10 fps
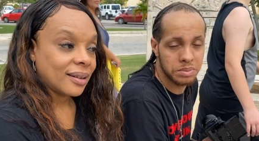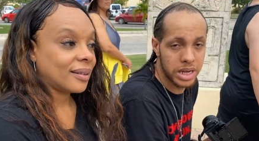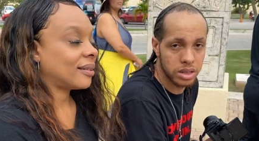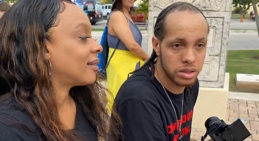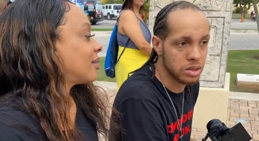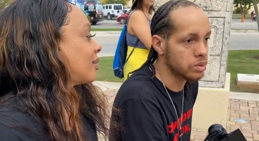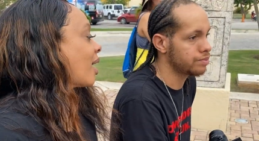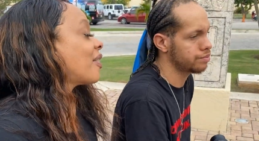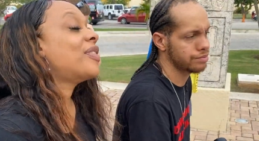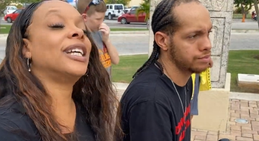Speaker 1: business.
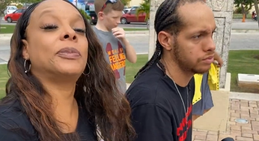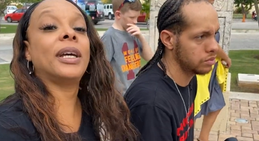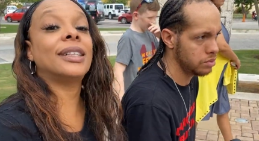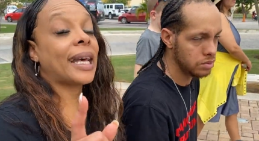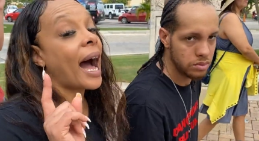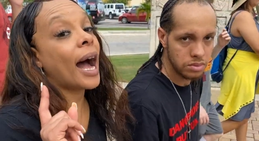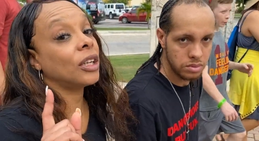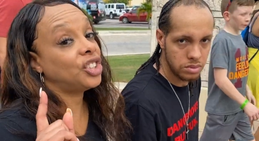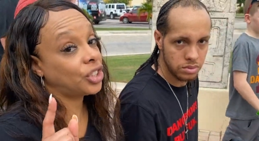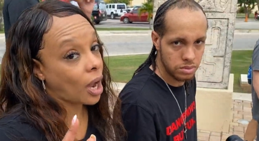That's because I
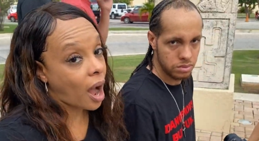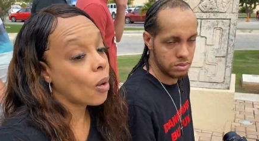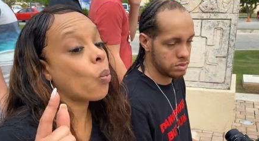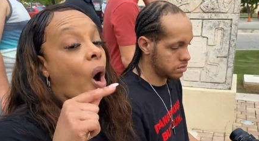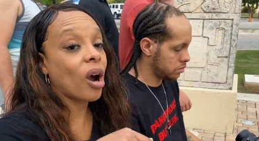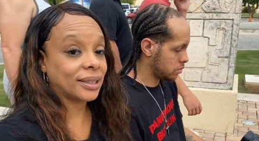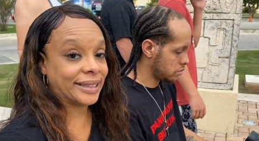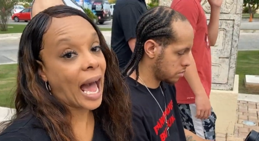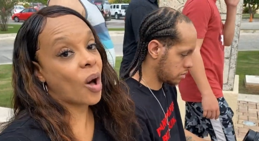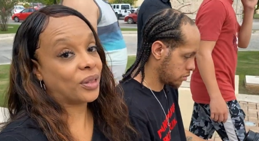walked
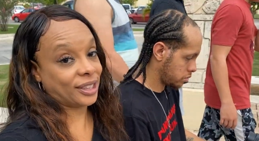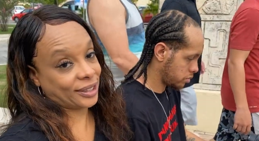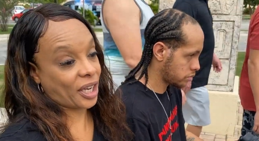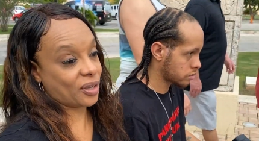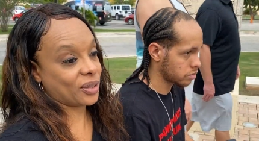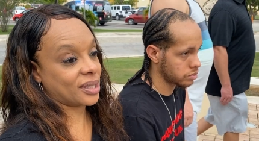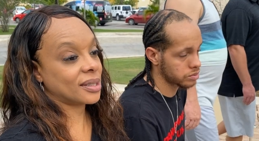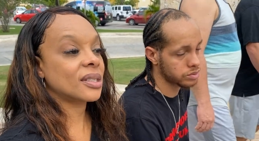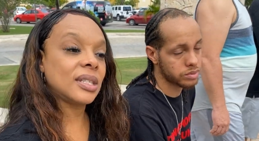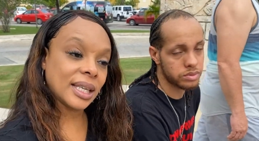down the stairs
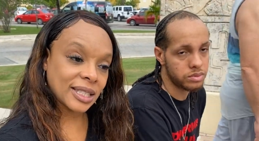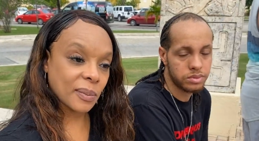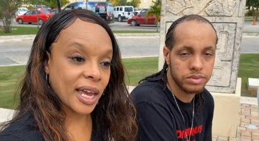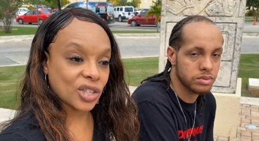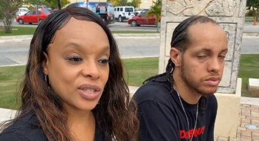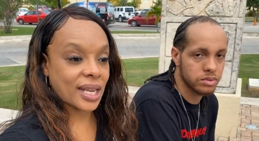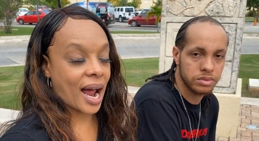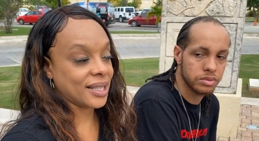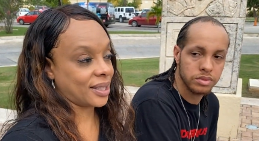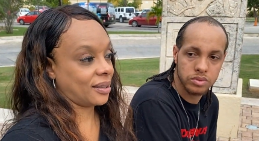to get some
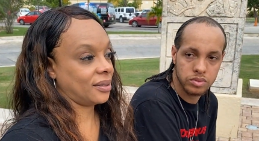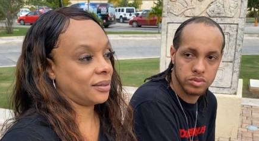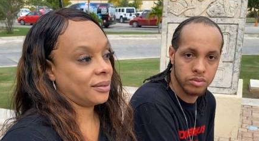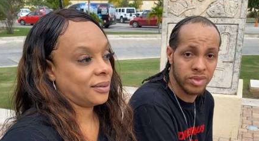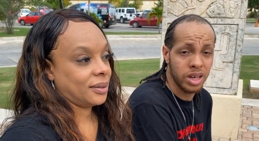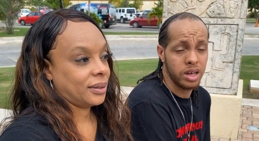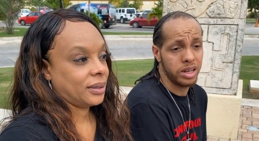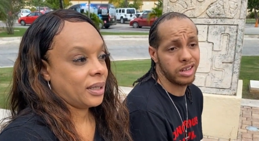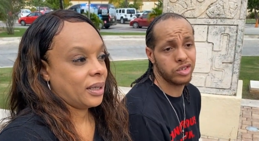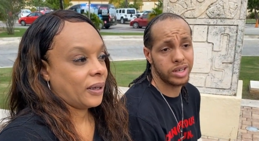exercise.
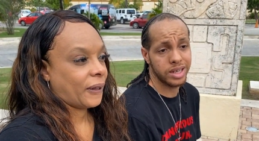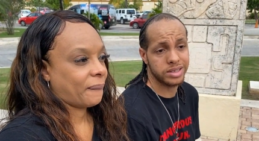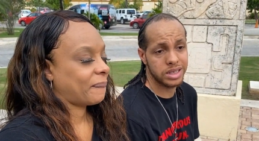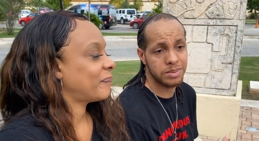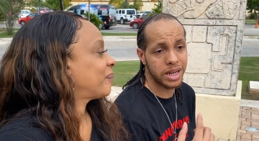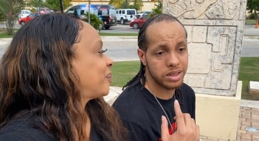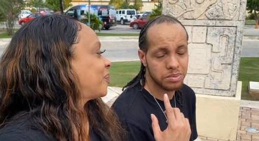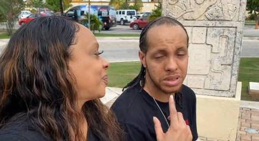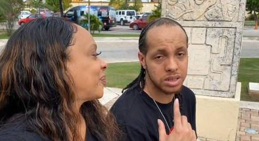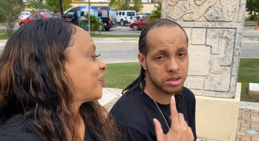As
Speaker 2: you can't see by these
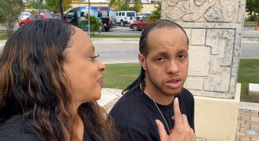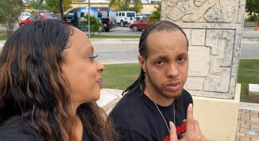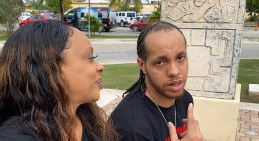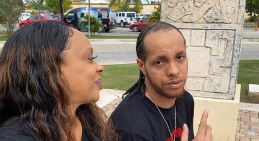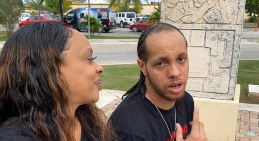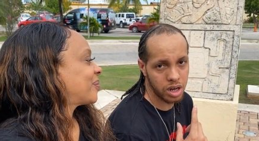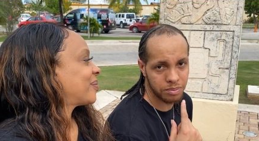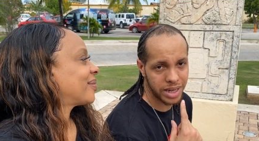beads of sweat falling off my